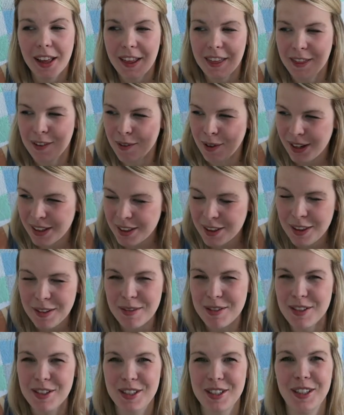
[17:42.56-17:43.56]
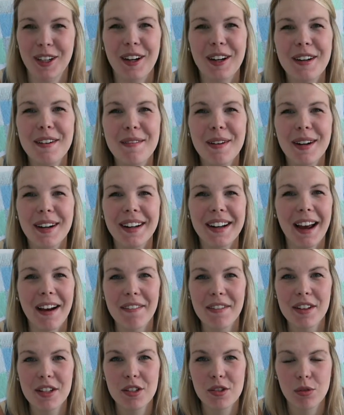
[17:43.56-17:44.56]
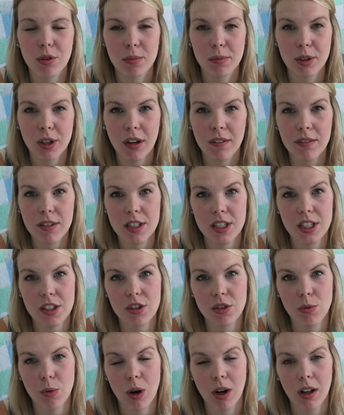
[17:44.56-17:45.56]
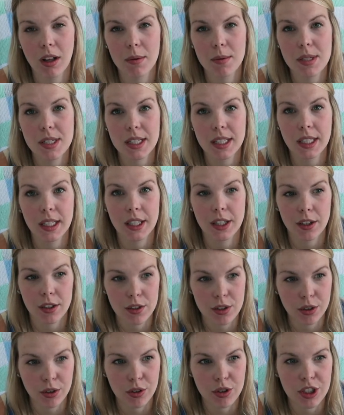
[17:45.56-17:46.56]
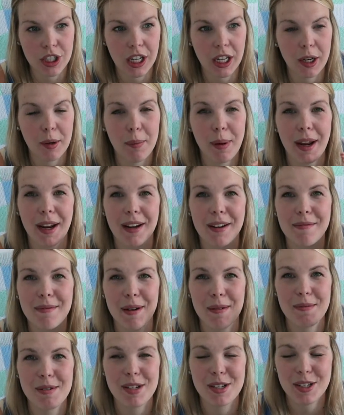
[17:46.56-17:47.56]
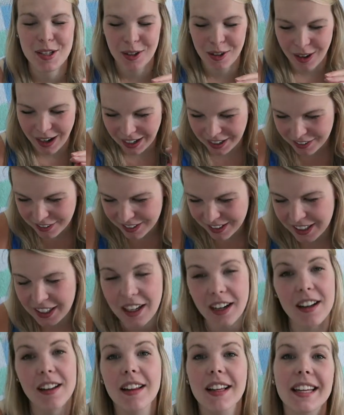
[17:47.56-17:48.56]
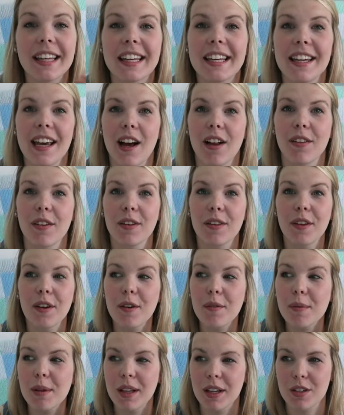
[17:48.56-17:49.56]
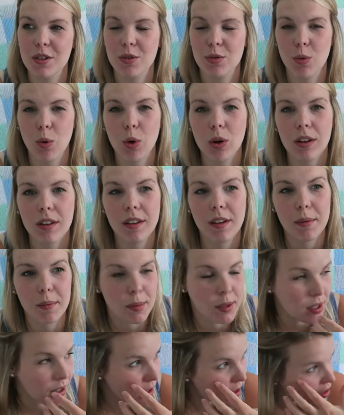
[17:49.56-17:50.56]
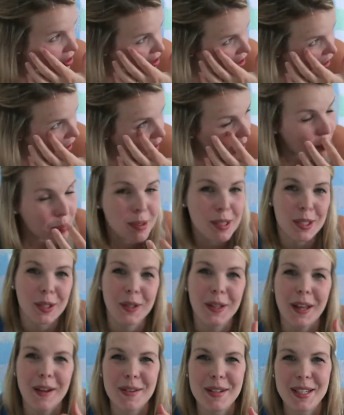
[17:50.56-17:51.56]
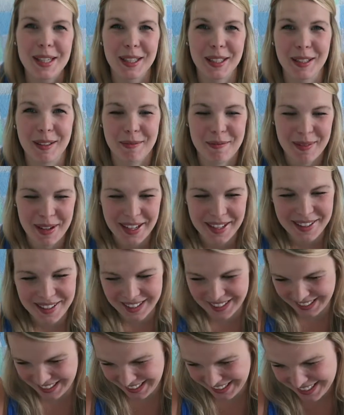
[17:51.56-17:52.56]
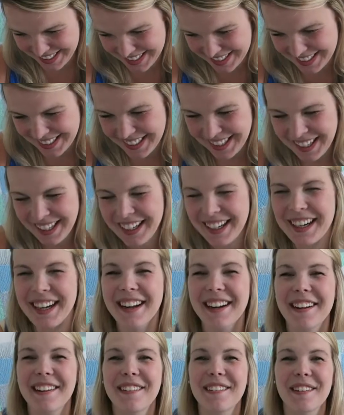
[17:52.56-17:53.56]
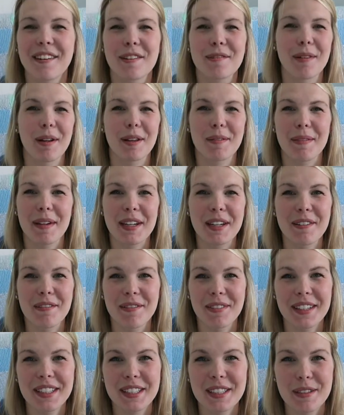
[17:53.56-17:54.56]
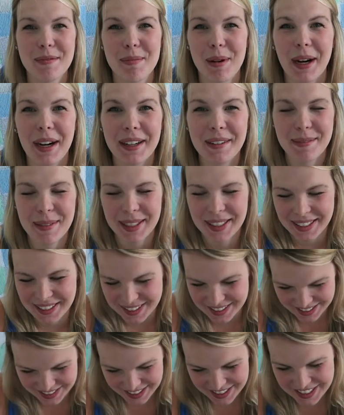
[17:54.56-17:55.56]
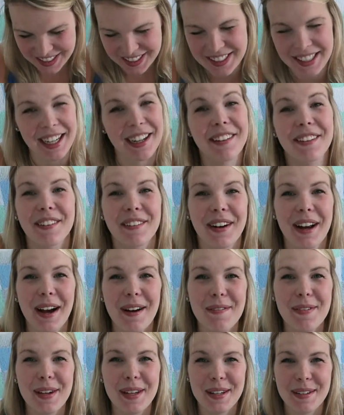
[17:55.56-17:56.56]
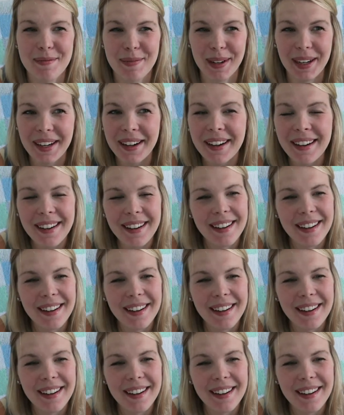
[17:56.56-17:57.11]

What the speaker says: the way that they were just talking about it and having this normal conversation while I was in like excruciating pain made me so angry, and I kind of like yelled at them and like swore at them to shut up. So that was a little mean, I guess. And I knew they were probably making faces behind me, because that's exactly what happened. But